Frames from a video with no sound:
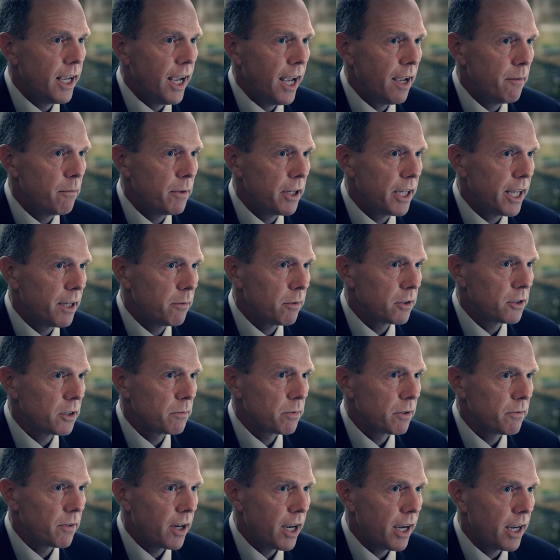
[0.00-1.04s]
and be able to
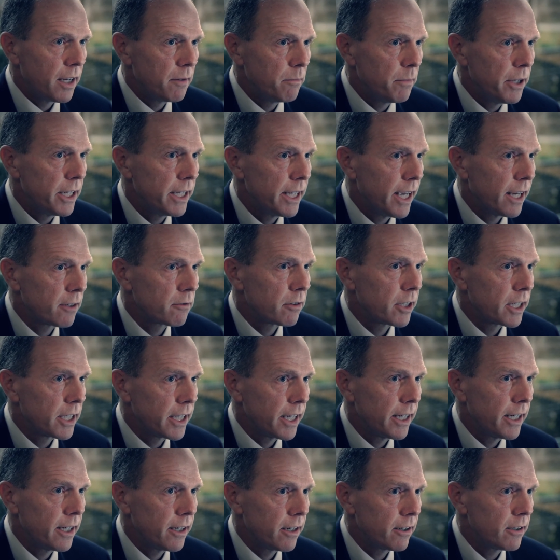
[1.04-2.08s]
provide pediatric
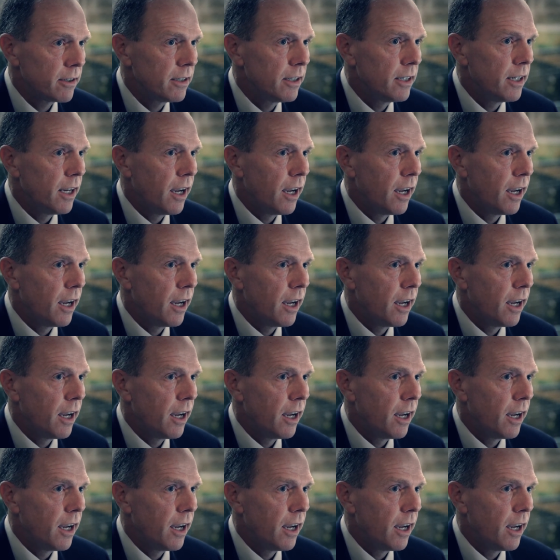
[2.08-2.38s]
care